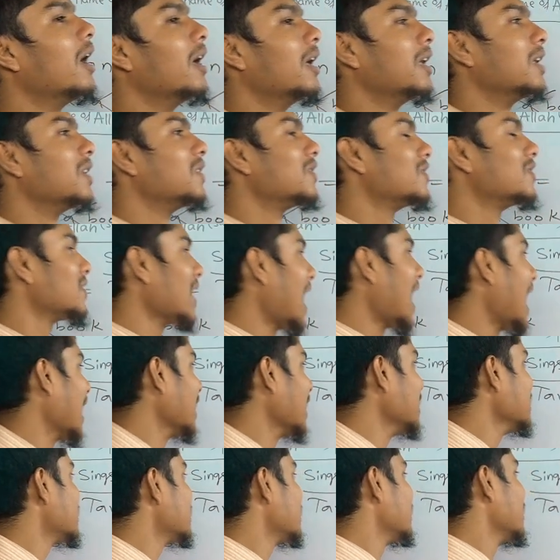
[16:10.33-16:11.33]

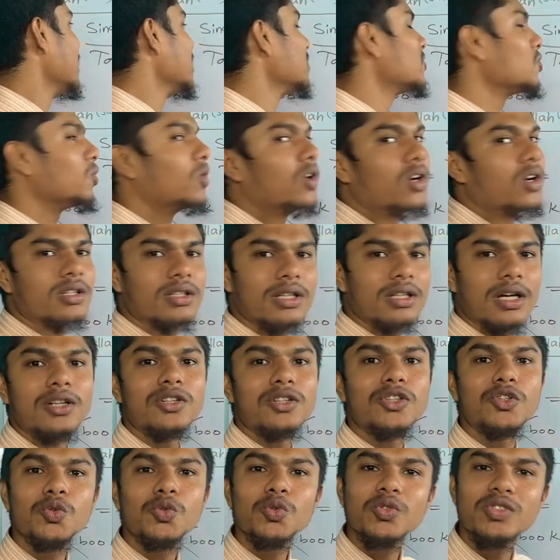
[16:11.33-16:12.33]
signs. These were the
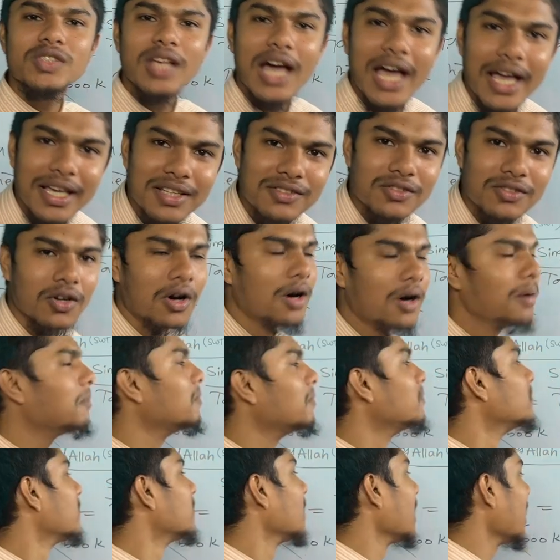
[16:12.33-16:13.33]
two signs of
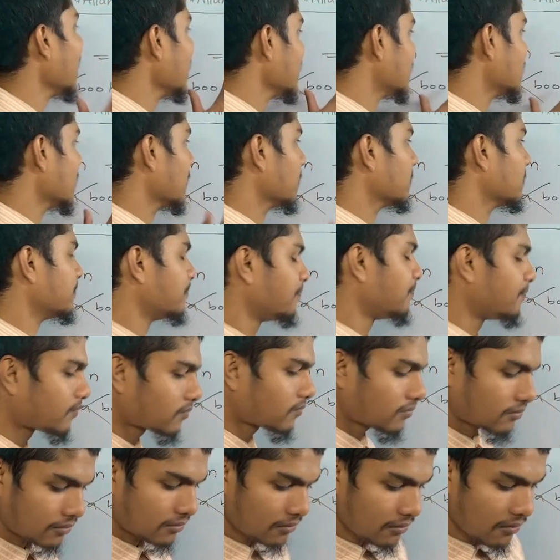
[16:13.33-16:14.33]
ism.
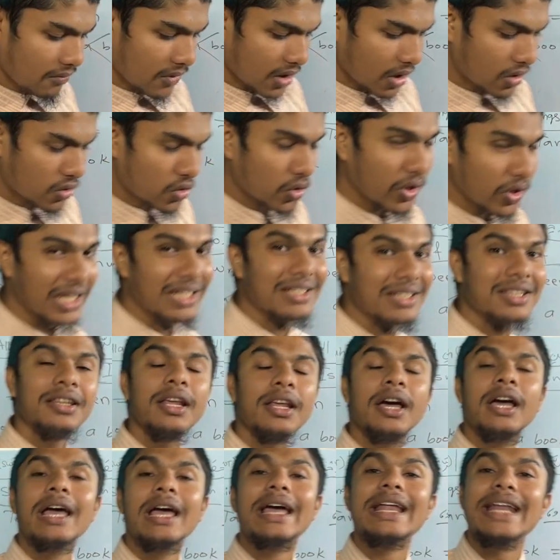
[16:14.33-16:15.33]
So in
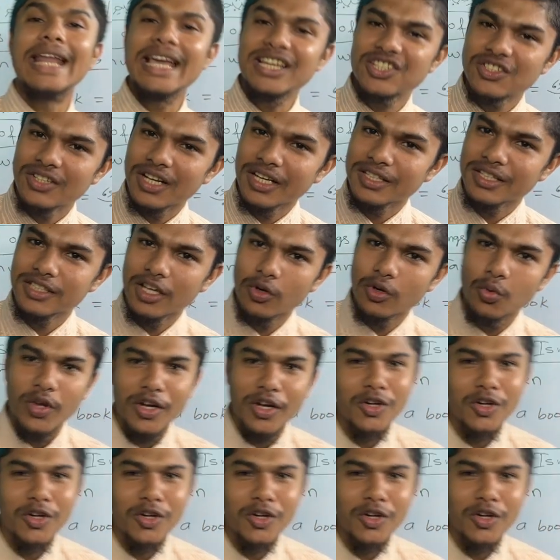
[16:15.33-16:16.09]
next lecture we are